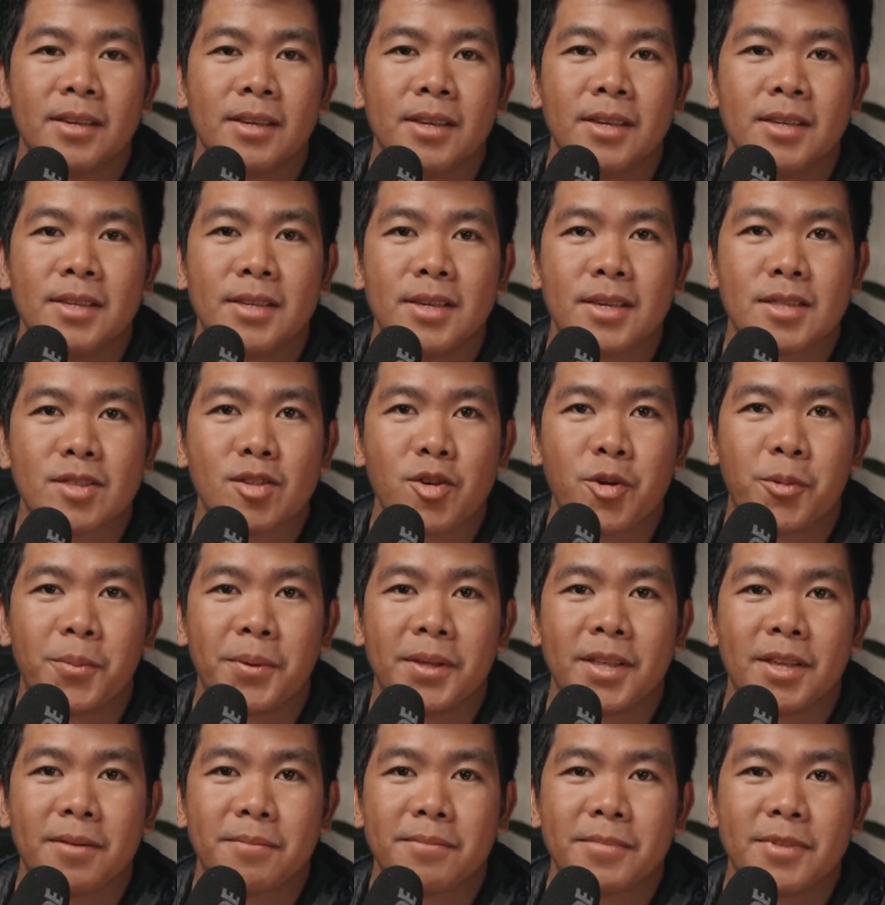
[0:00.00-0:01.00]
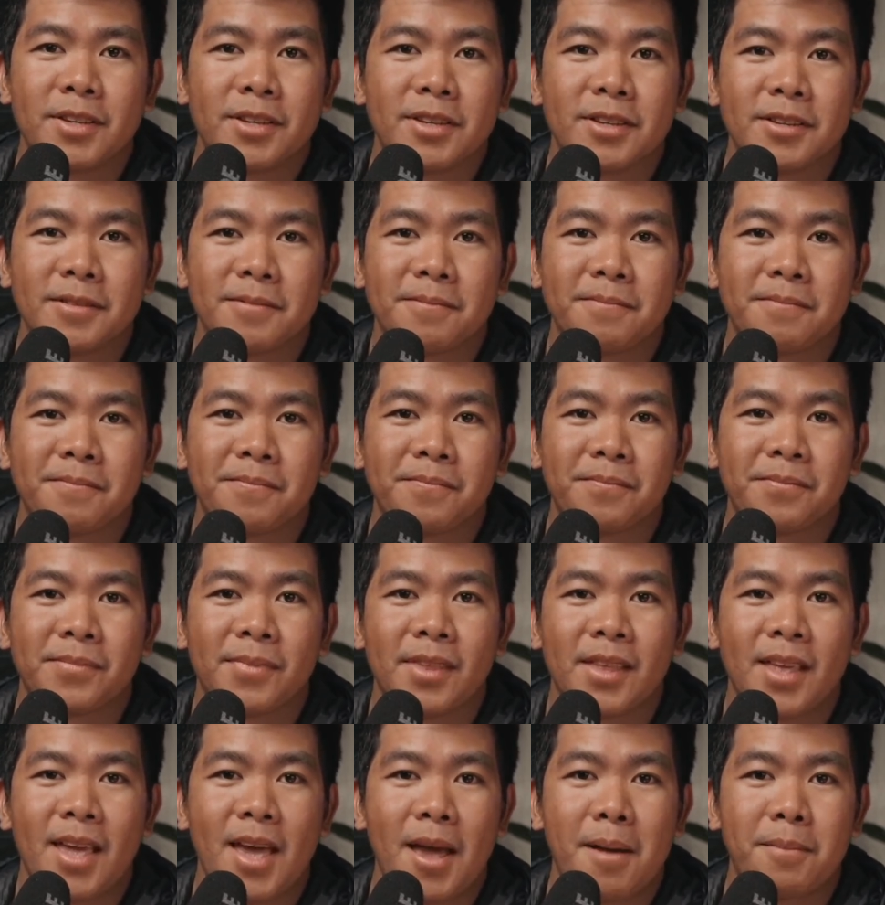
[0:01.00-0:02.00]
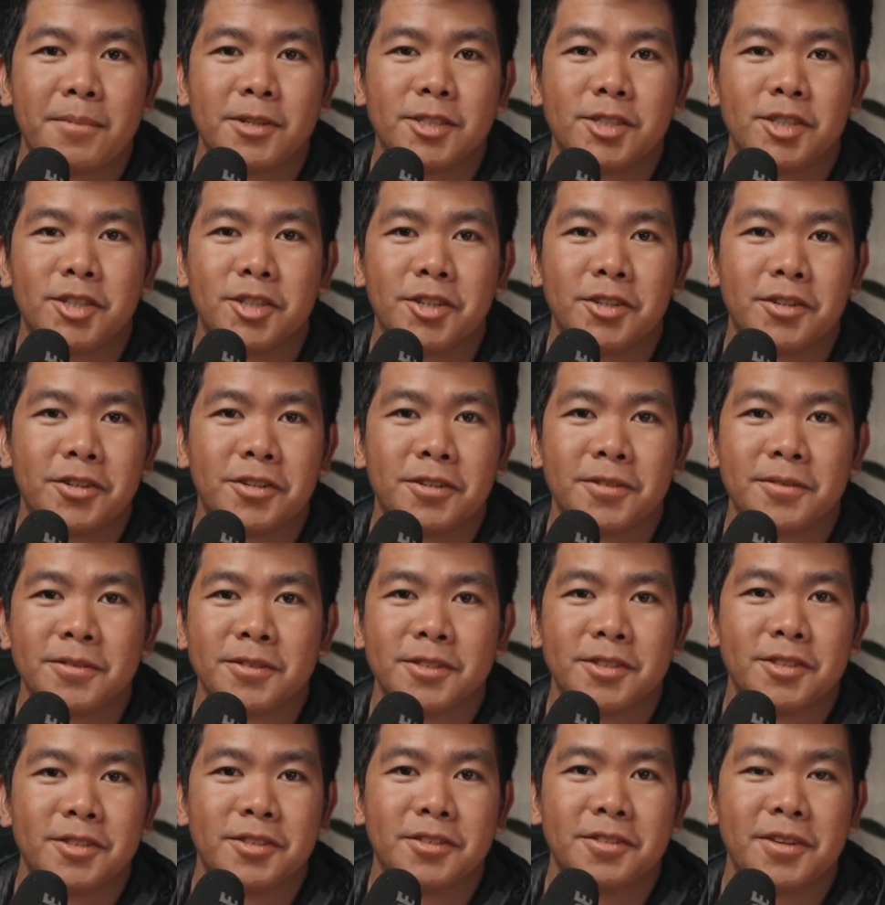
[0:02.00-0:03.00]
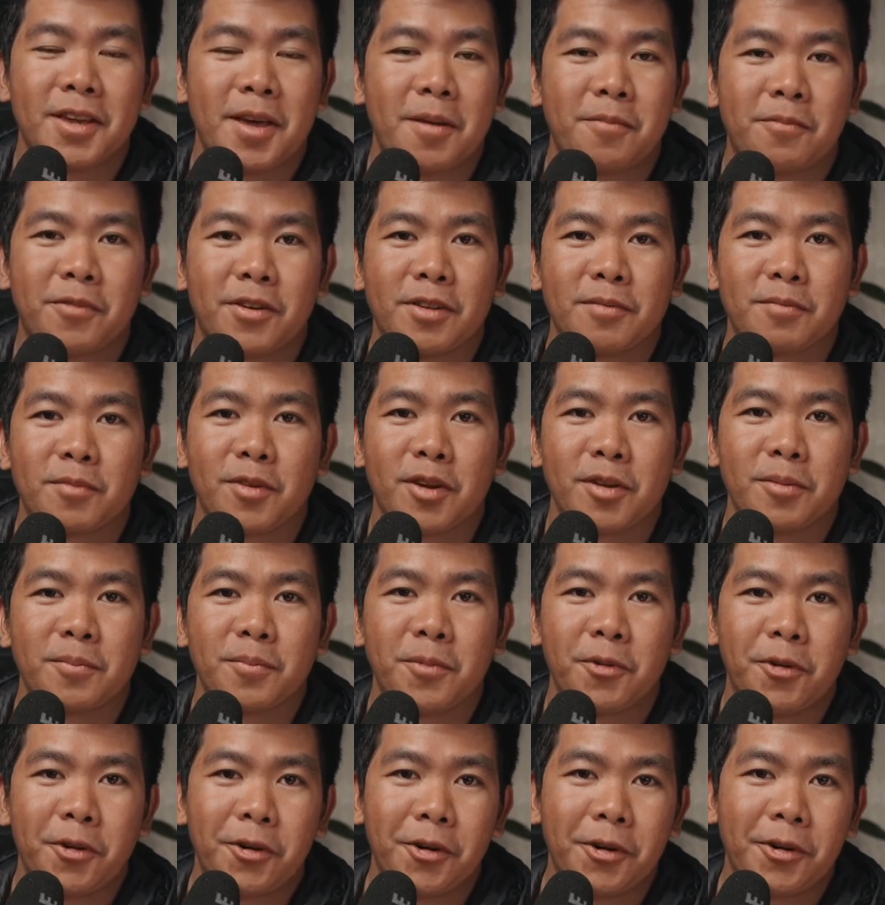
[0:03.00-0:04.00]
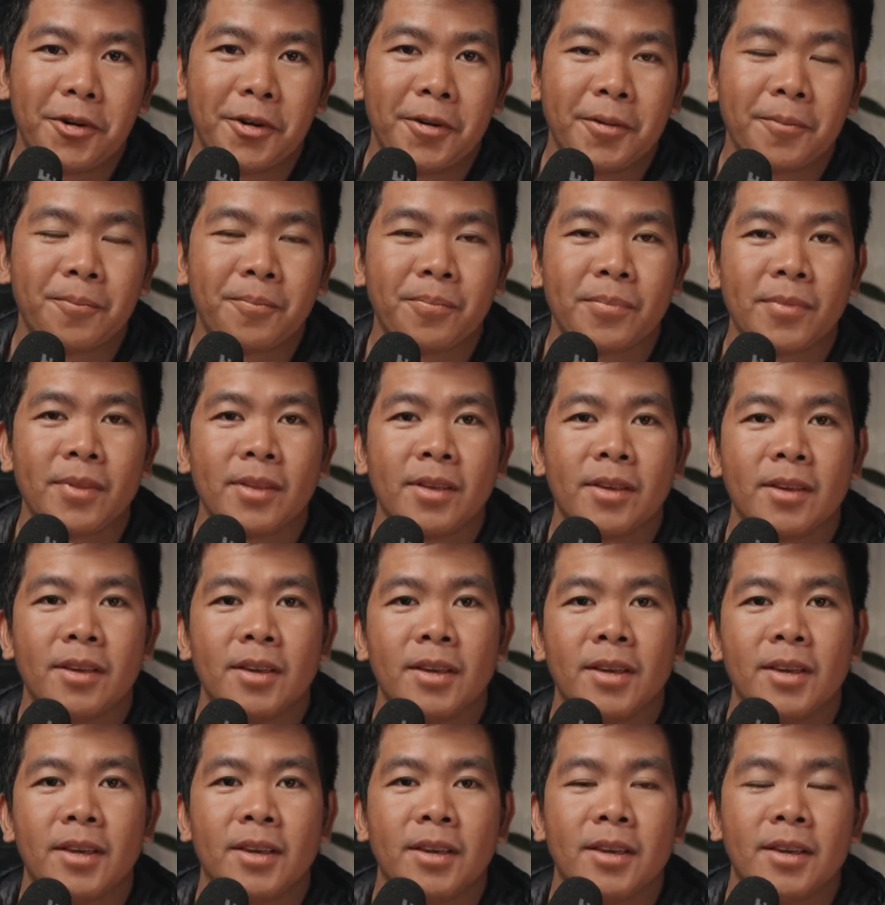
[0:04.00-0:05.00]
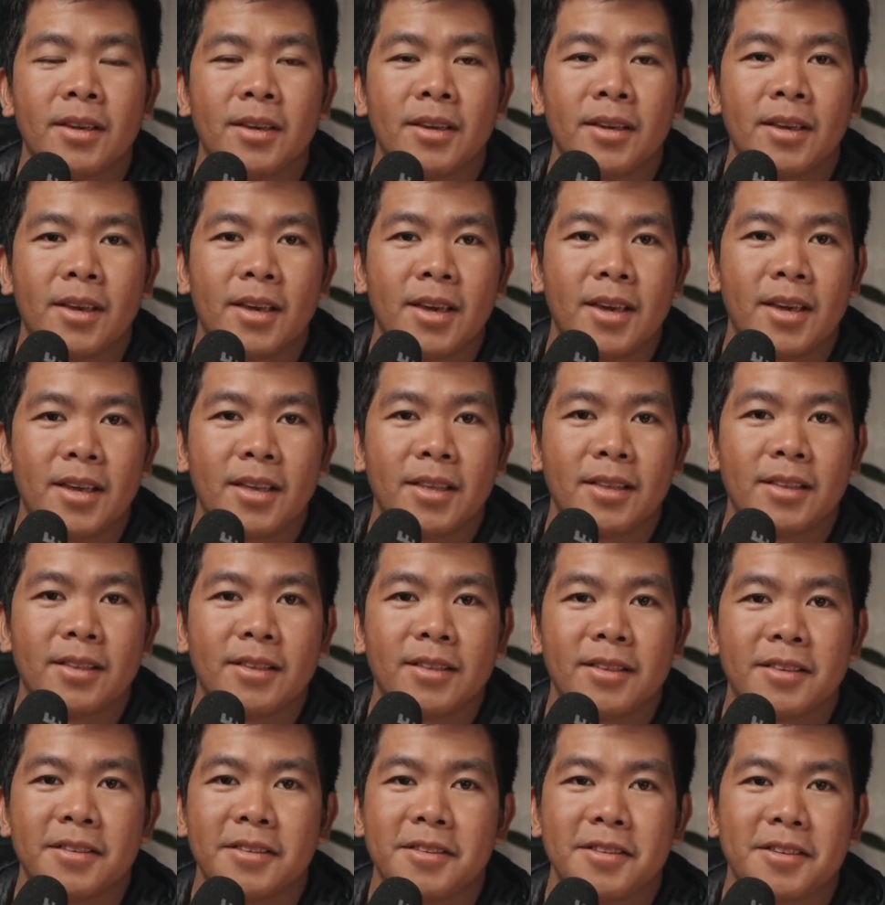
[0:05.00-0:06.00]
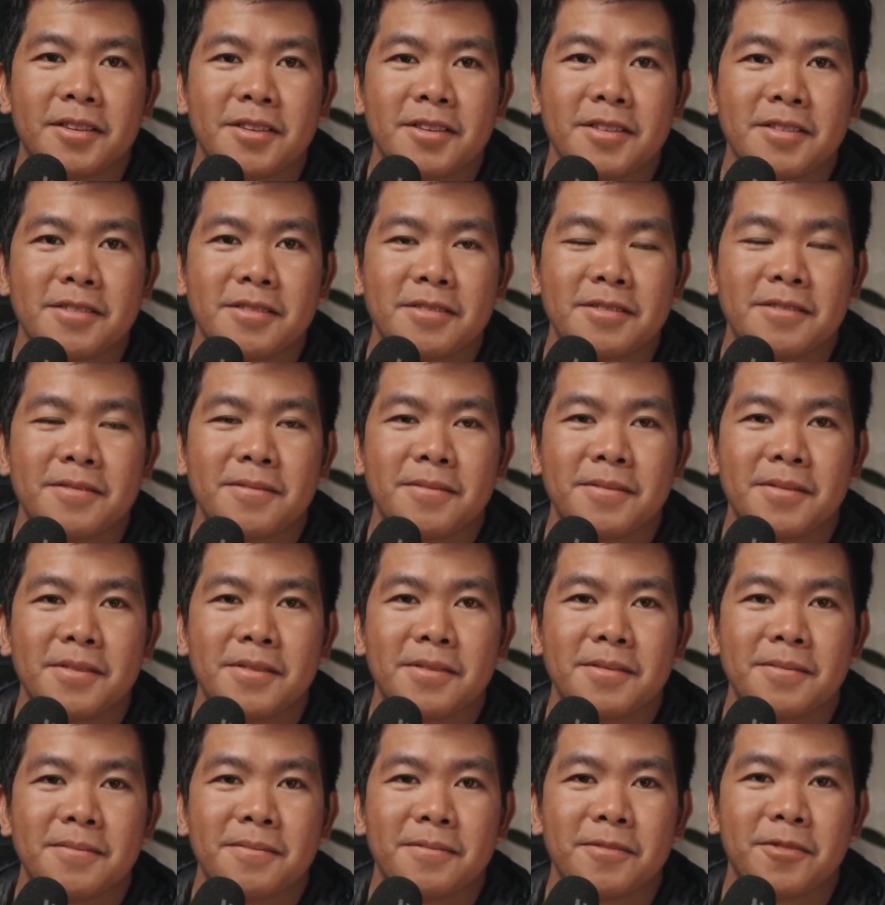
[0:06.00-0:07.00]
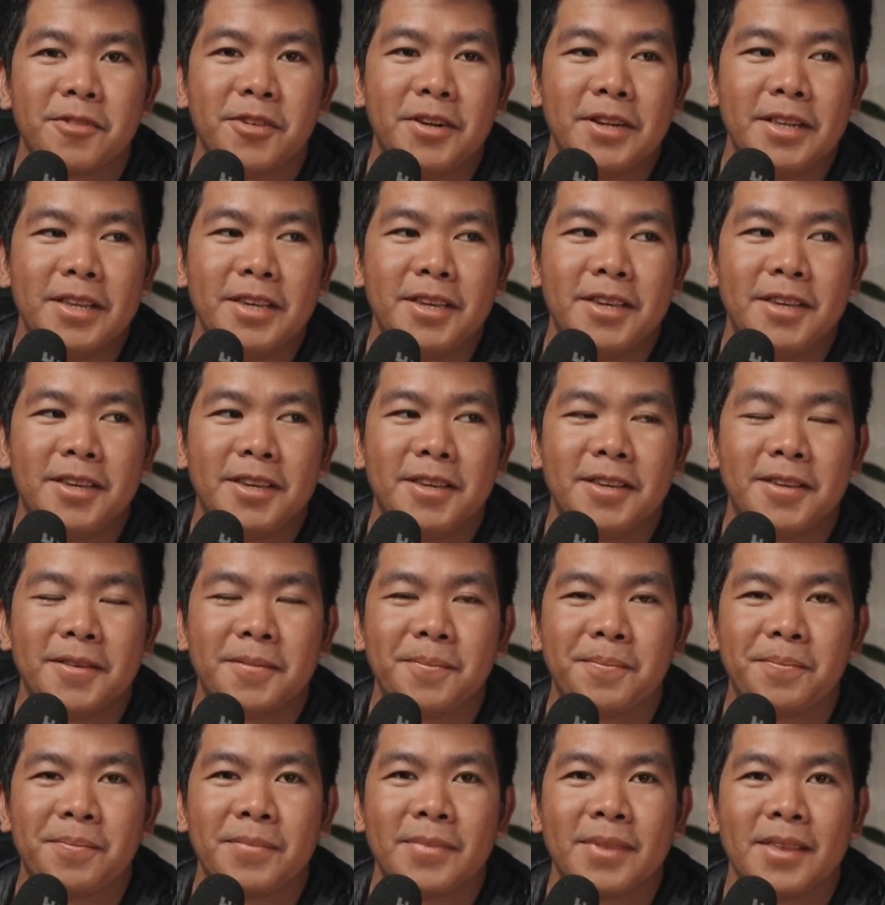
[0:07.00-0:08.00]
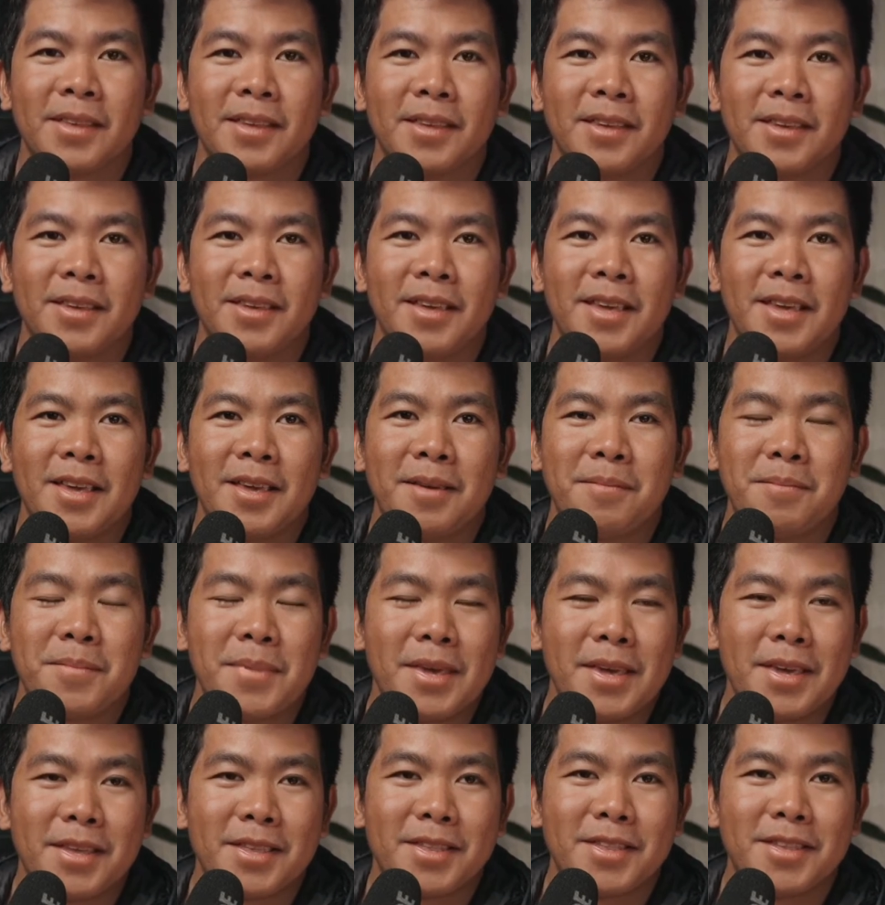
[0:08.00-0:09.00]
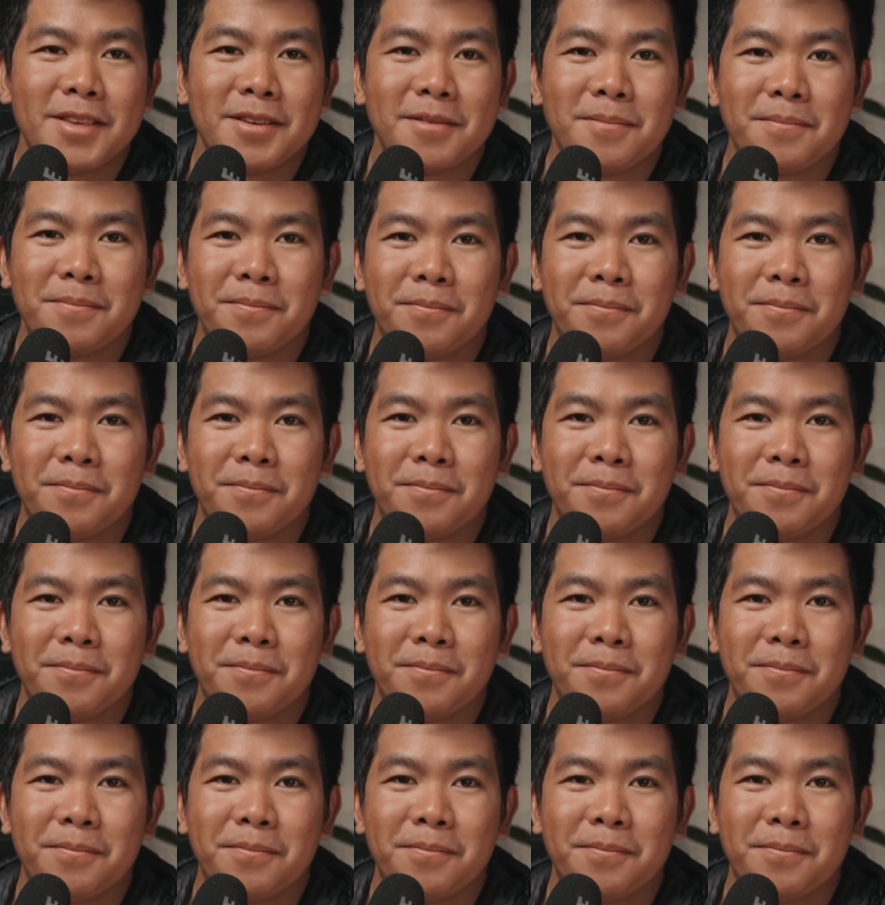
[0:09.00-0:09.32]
just open up the aperture to f1.4 and you could really make the